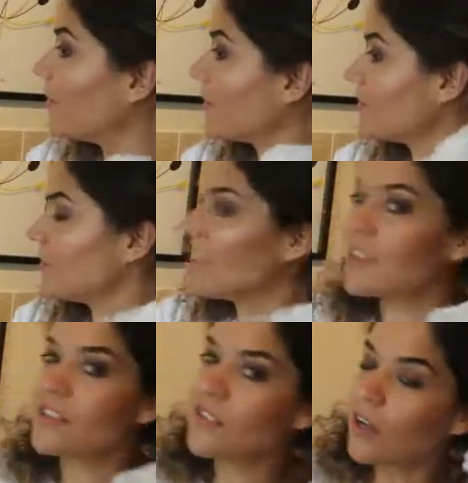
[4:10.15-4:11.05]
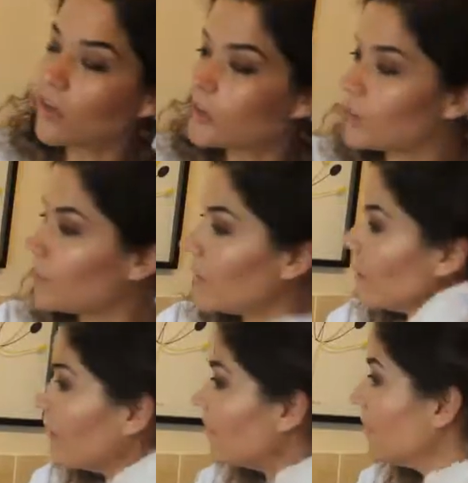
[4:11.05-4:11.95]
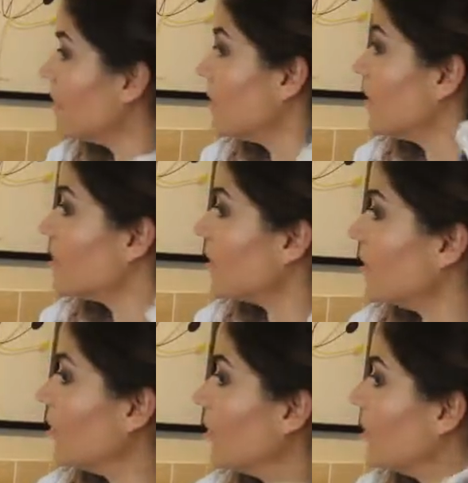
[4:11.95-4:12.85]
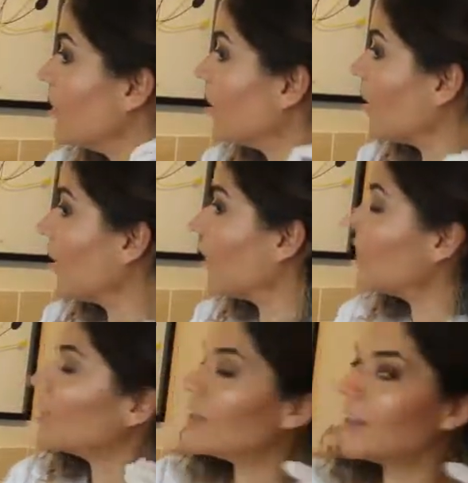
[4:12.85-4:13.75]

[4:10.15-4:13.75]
because it's taken so long to apply. So here we go.